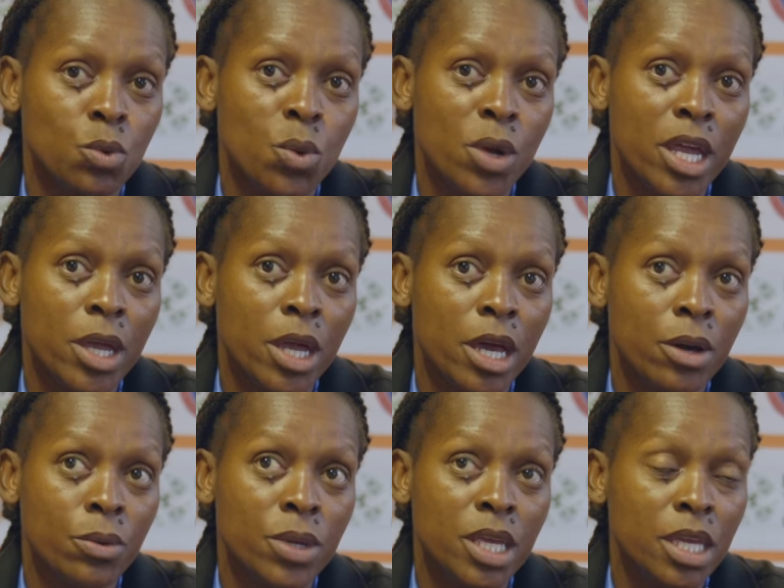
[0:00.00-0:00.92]
Where
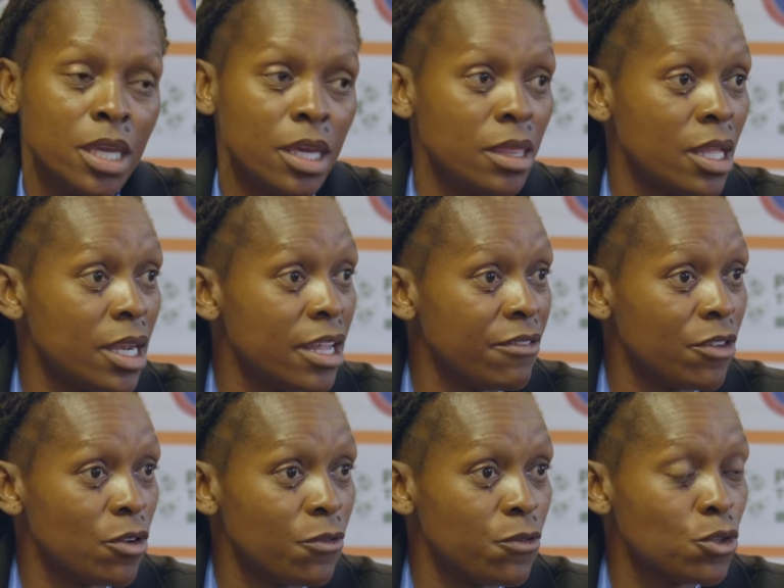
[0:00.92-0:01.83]
are we in the
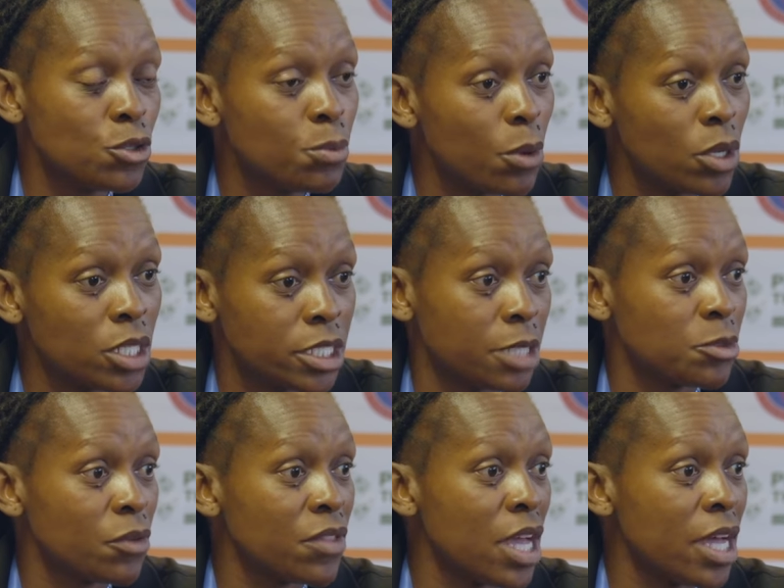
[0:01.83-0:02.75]
level of football in
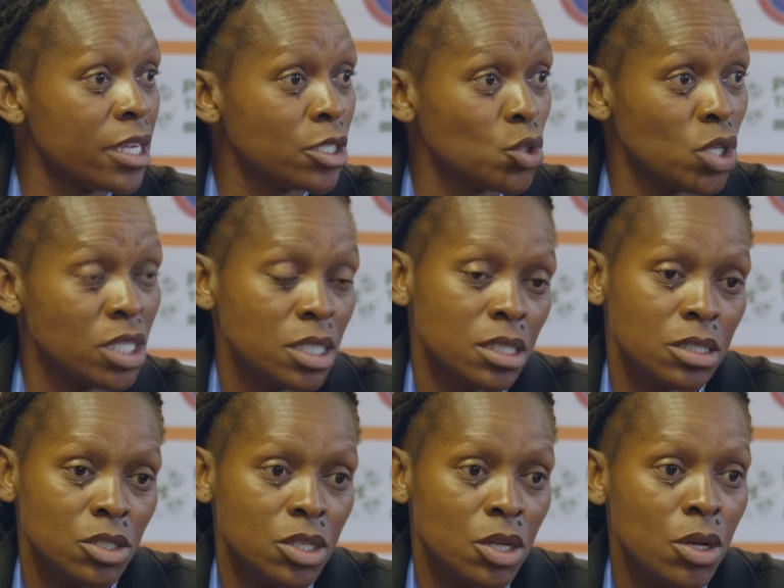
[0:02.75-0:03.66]
terms of the under
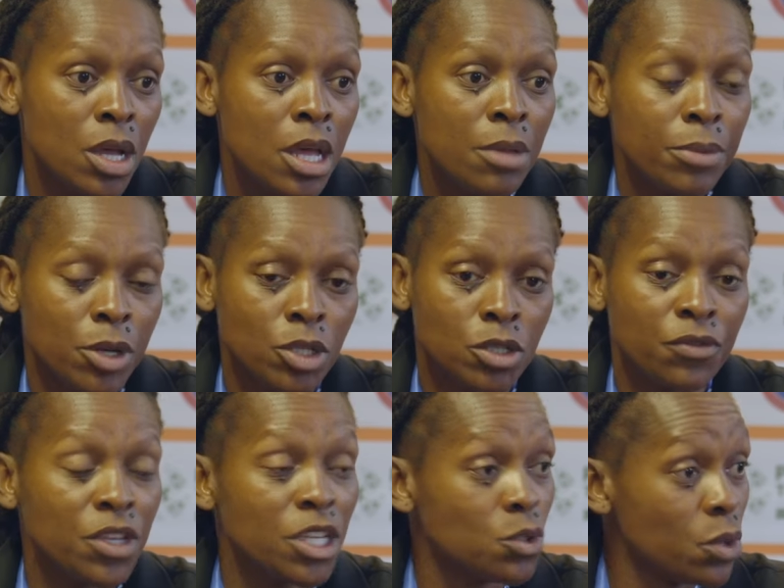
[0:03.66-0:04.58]
20s? Because
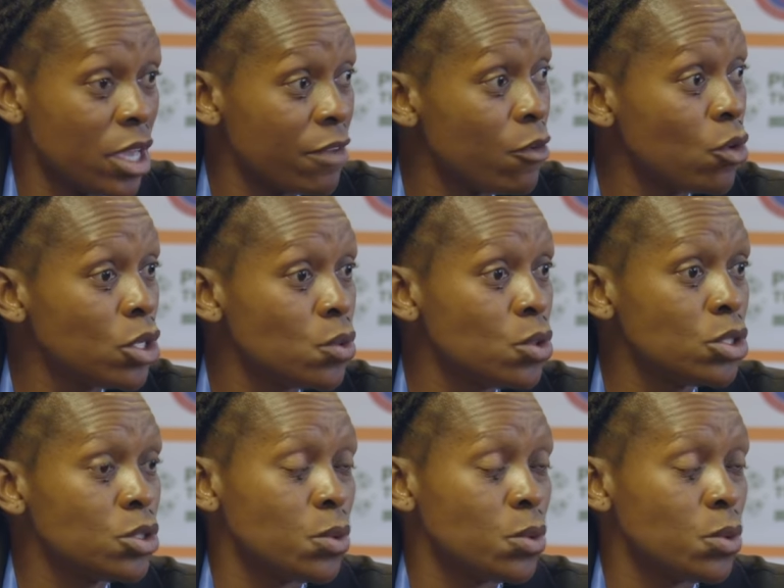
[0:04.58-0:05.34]
of yes, we have Hollywood,